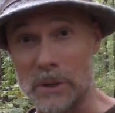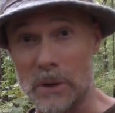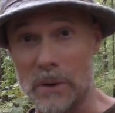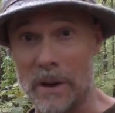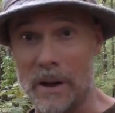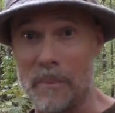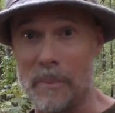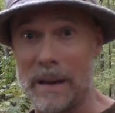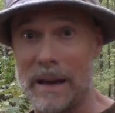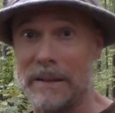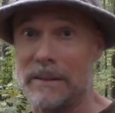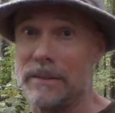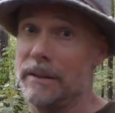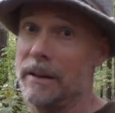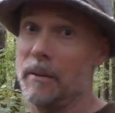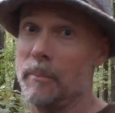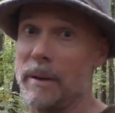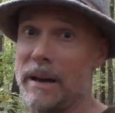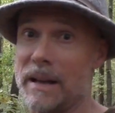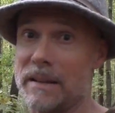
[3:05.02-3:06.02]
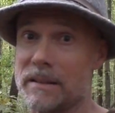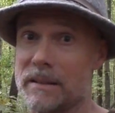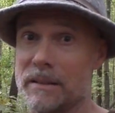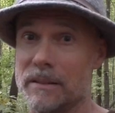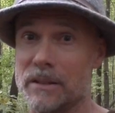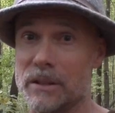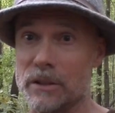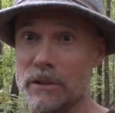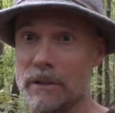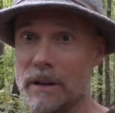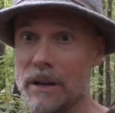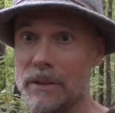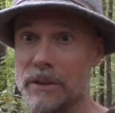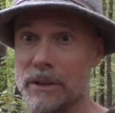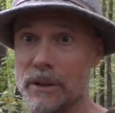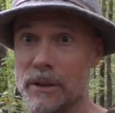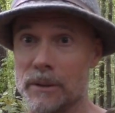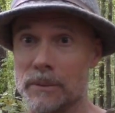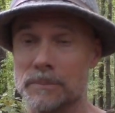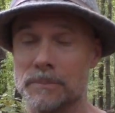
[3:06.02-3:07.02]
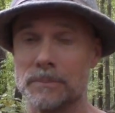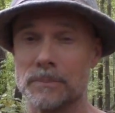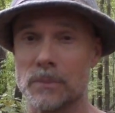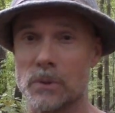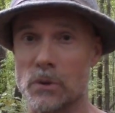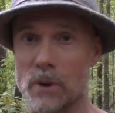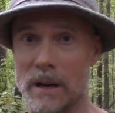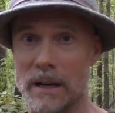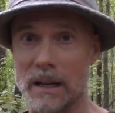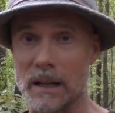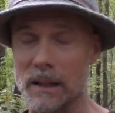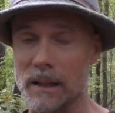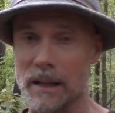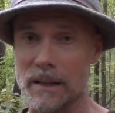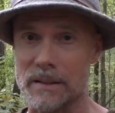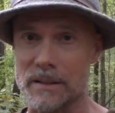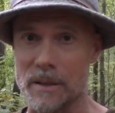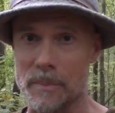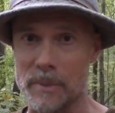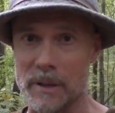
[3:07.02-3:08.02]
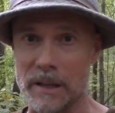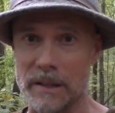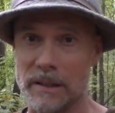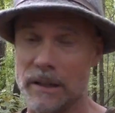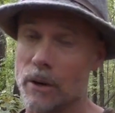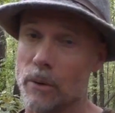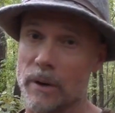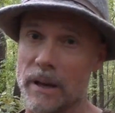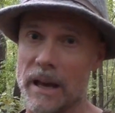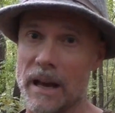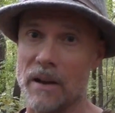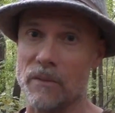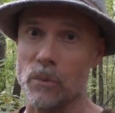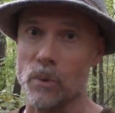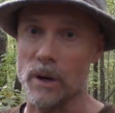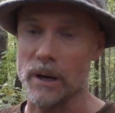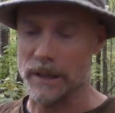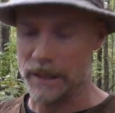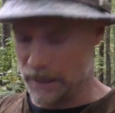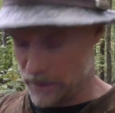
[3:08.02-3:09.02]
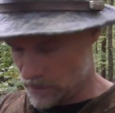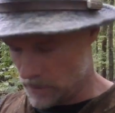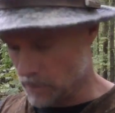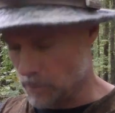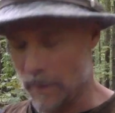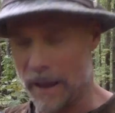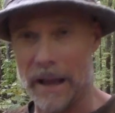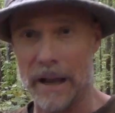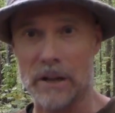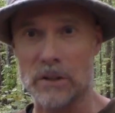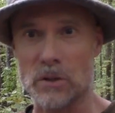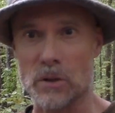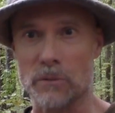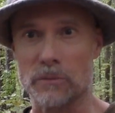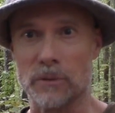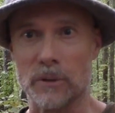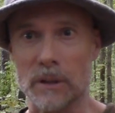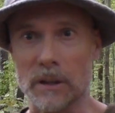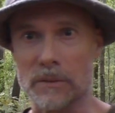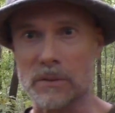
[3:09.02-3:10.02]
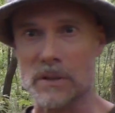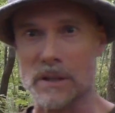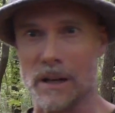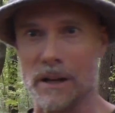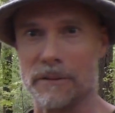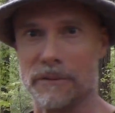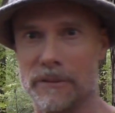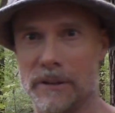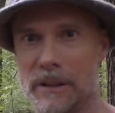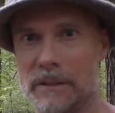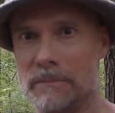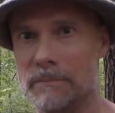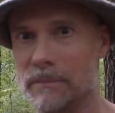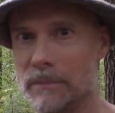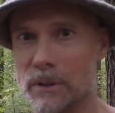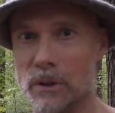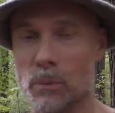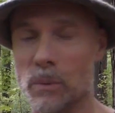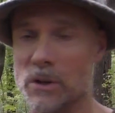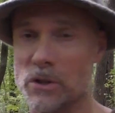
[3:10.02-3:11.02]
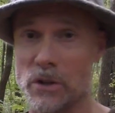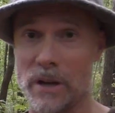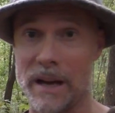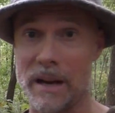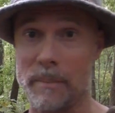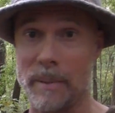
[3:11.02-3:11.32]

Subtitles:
know how bad you need a basket until you're out there trying to collect something and you don't have one and your hands are full of stuff and you wish you had a